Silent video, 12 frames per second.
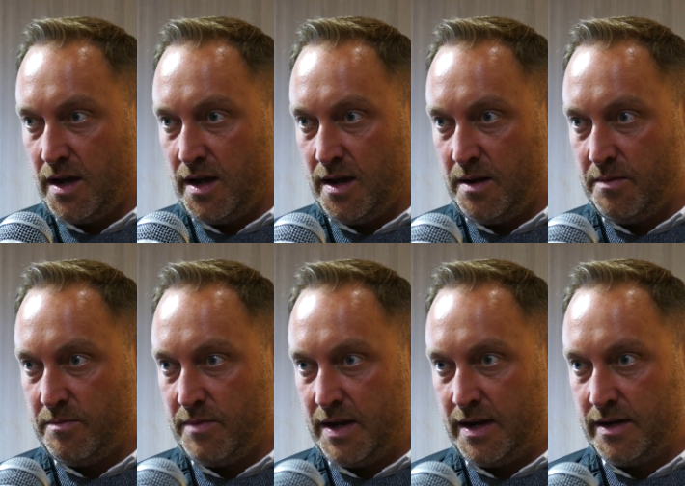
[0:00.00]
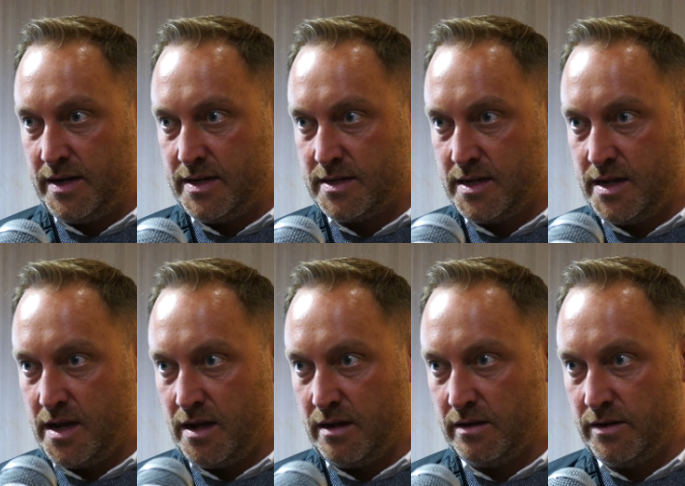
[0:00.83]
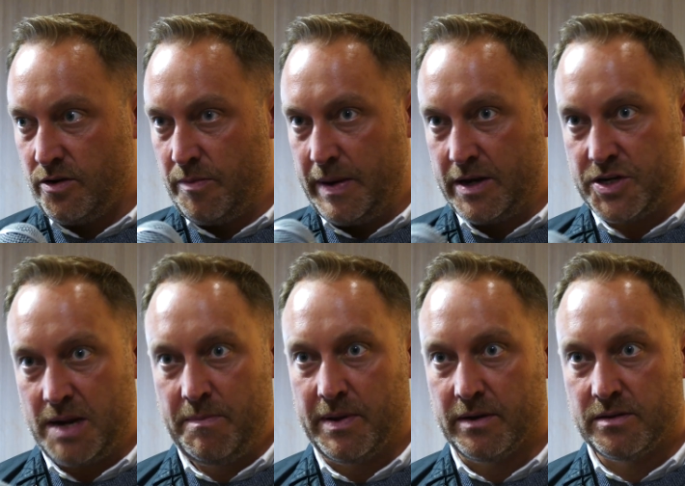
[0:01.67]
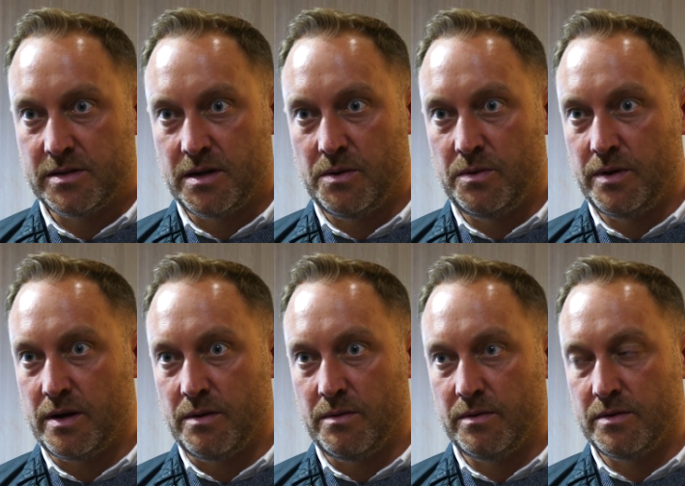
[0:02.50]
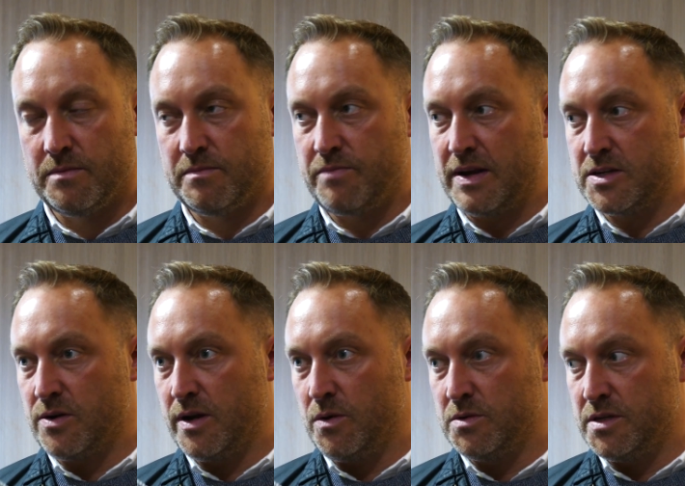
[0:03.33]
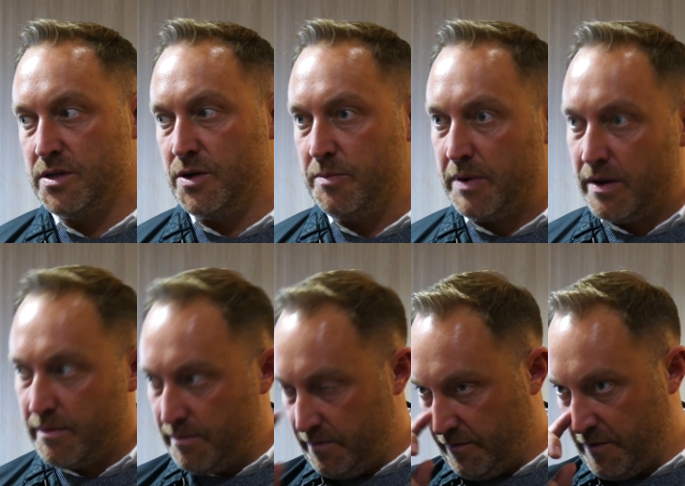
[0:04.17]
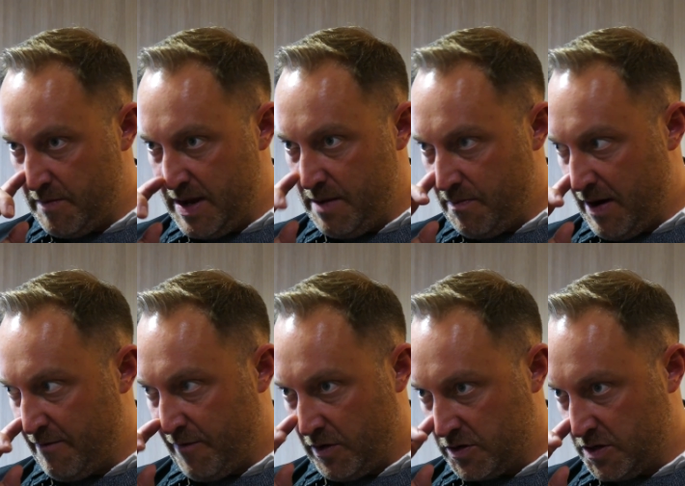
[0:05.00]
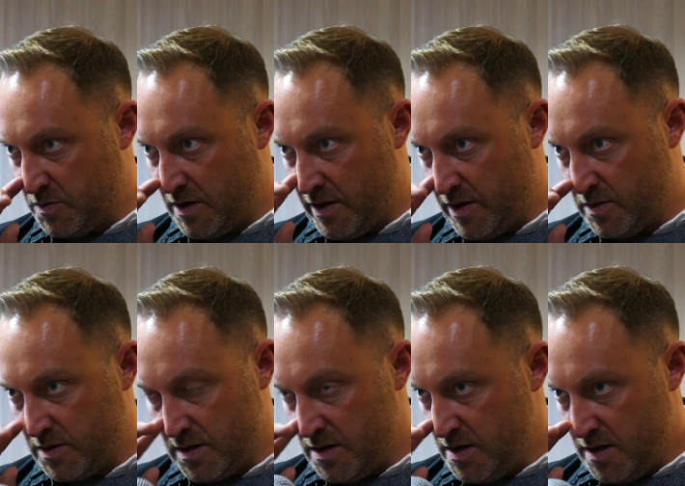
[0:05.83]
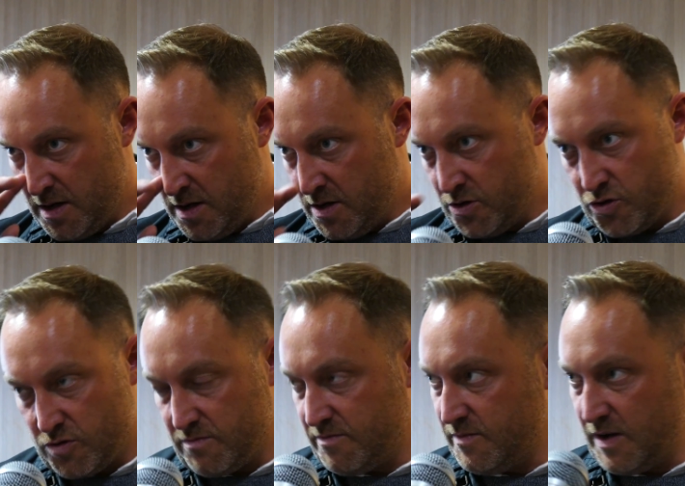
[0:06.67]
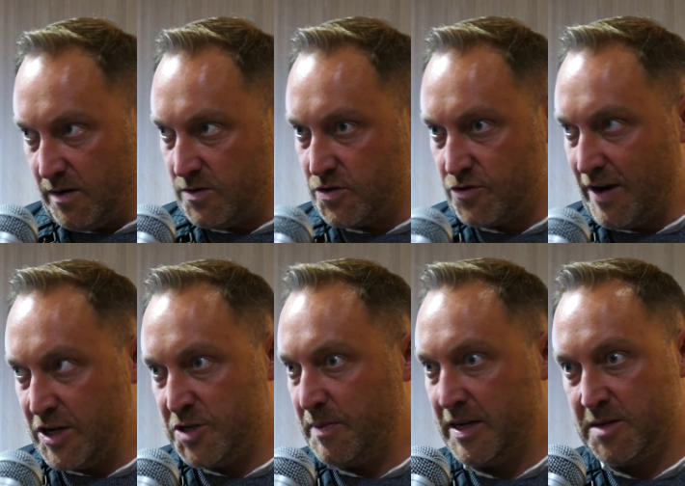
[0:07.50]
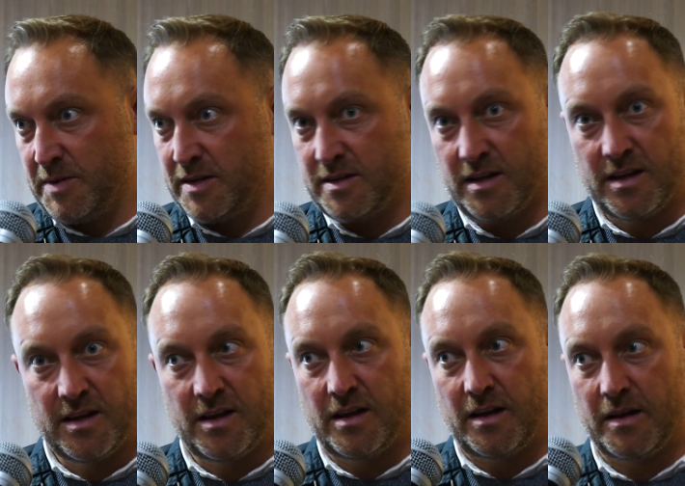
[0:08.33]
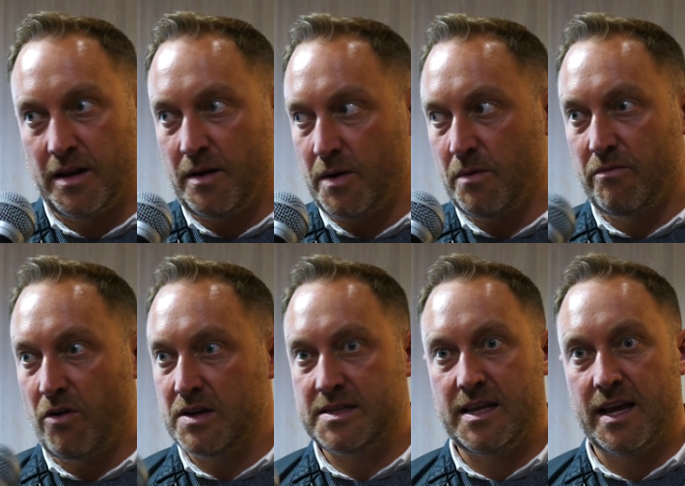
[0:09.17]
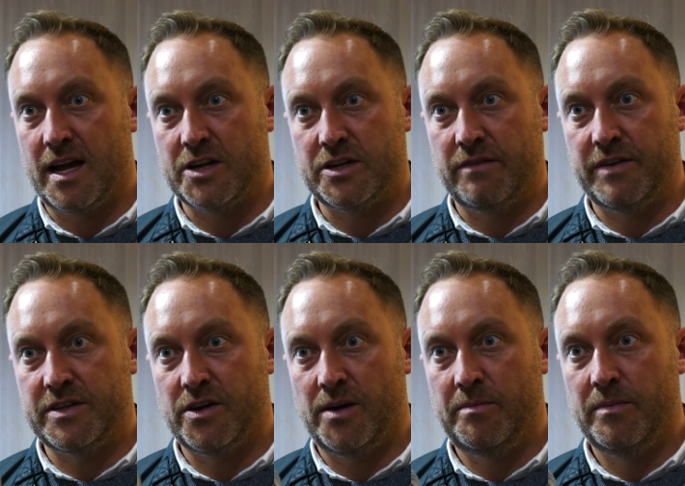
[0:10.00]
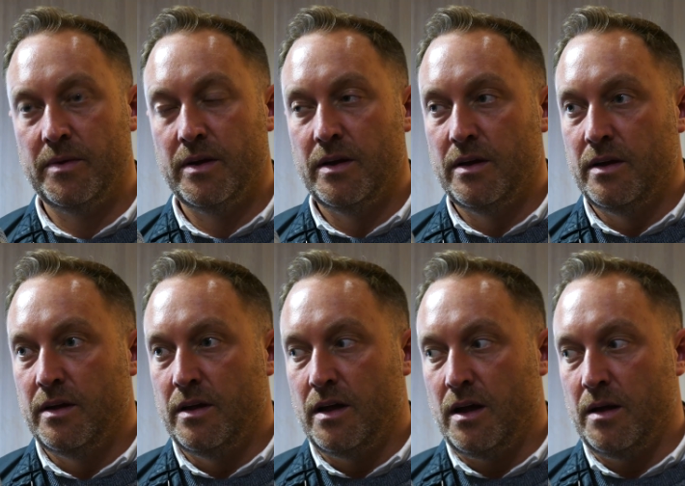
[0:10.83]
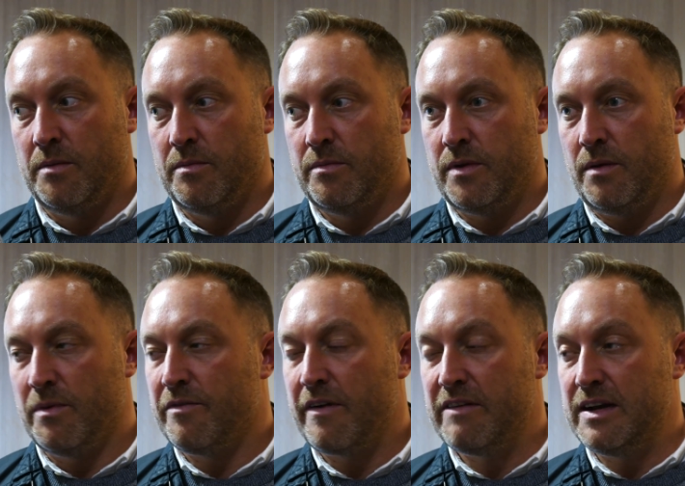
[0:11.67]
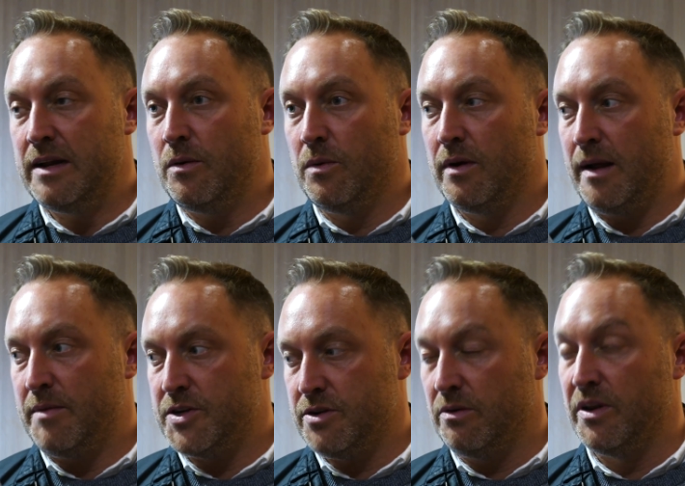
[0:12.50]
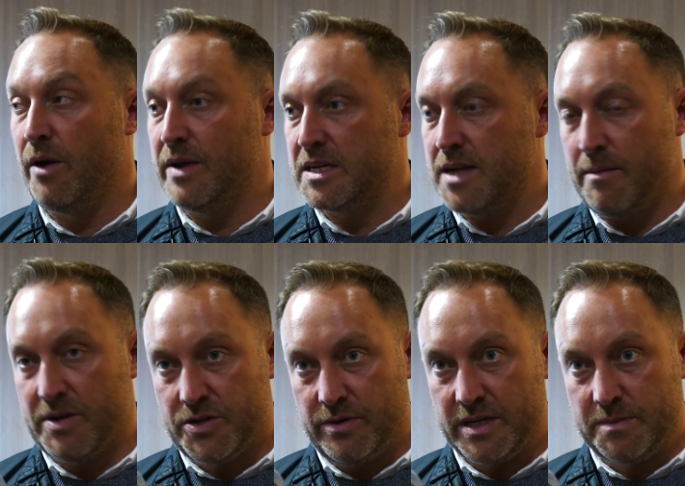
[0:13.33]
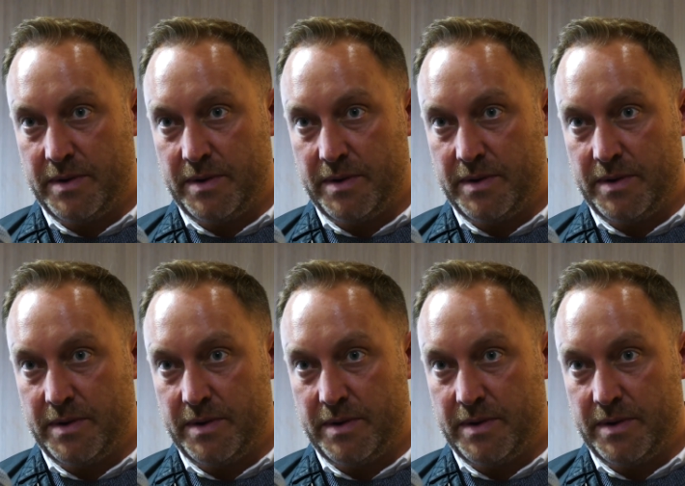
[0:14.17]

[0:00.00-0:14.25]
and he's the European champion. So, you know, Brad's got it all to do. But for me, Brad Foster's one of those, you know, strange specimens that, you know, it'll rise to the occasion every time. You know, with very little amateur or no amateur